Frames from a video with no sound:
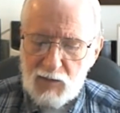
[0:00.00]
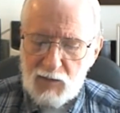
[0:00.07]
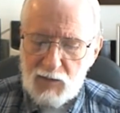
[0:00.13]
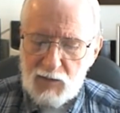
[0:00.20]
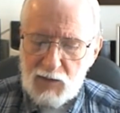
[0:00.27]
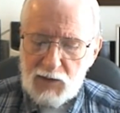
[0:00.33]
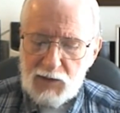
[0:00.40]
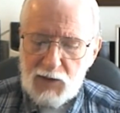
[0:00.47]

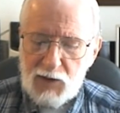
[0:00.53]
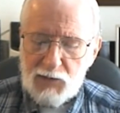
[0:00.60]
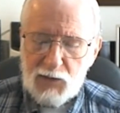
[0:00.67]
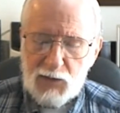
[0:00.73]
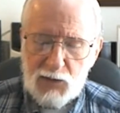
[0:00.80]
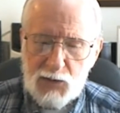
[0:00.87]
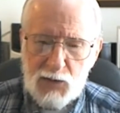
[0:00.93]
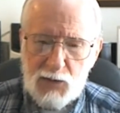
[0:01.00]
And yet
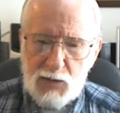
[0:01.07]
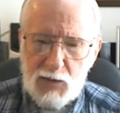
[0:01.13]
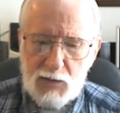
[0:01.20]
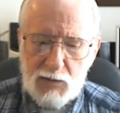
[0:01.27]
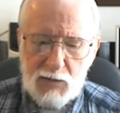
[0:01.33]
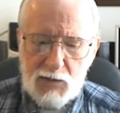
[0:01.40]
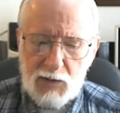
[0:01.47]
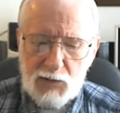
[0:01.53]
the
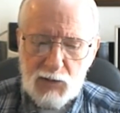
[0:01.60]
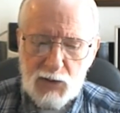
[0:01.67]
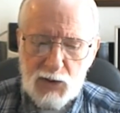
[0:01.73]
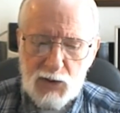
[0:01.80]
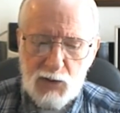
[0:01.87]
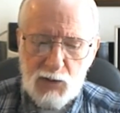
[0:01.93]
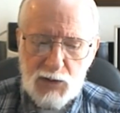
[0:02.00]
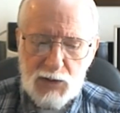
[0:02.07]

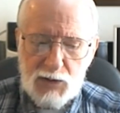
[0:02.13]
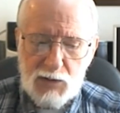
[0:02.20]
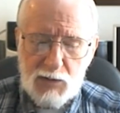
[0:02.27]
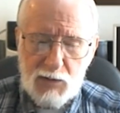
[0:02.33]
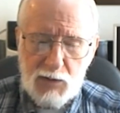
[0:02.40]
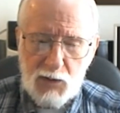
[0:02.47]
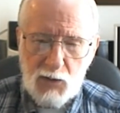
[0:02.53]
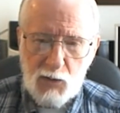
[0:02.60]
Jews,
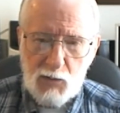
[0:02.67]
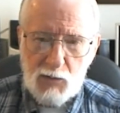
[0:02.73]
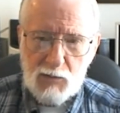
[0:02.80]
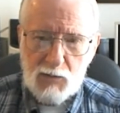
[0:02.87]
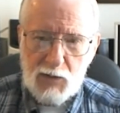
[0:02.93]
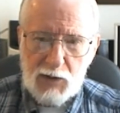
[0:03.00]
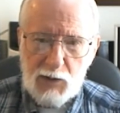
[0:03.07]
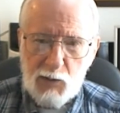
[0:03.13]

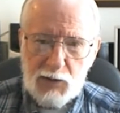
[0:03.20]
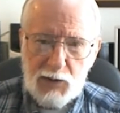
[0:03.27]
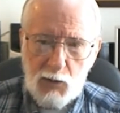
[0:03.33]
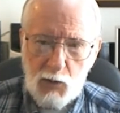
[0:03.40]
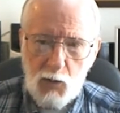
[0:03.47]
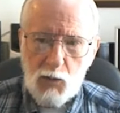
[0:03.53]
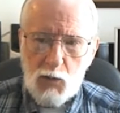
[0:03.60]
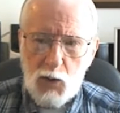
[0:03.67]
right away thought,
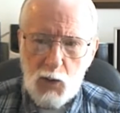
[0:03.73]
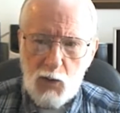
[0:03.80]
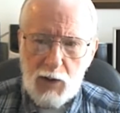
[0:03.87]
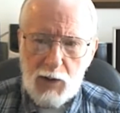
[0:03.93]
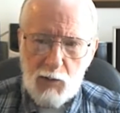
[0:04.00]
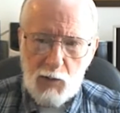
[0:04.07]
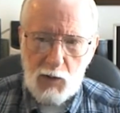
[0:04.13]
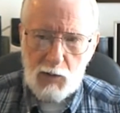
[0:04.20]
oh, goy,
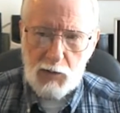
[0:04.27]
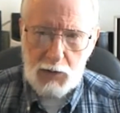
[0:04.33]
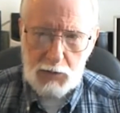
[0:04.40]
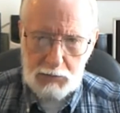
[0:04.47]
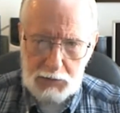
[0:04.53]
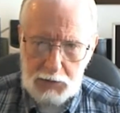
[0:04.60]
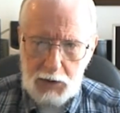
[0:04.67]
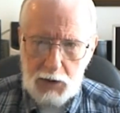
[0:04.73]
well,
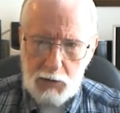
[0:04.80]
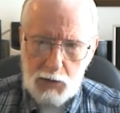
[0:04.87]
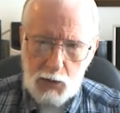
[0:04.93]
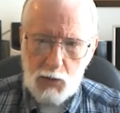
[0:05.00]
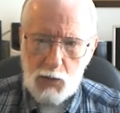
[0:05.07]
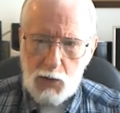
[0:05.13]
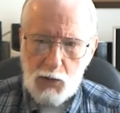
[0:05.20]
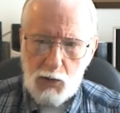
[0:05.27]
yeah,
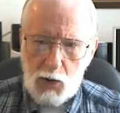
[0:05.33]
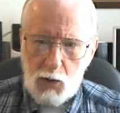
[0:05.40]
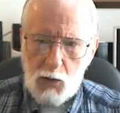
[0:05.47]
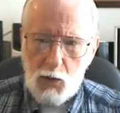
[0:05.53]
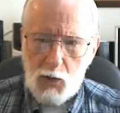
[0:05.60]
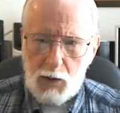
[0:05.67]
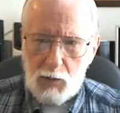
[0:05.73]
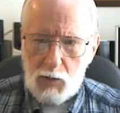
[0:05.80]
you're a
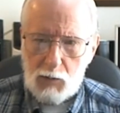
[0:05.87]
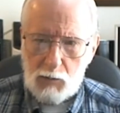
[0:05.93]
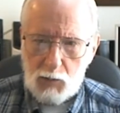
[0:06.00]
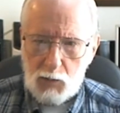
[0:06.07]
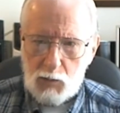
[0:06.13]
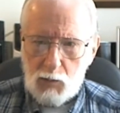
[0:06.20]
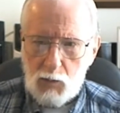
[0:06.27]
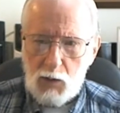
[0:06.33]
goy.
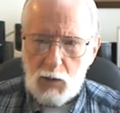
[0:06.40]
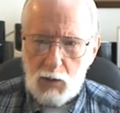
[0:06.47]
We're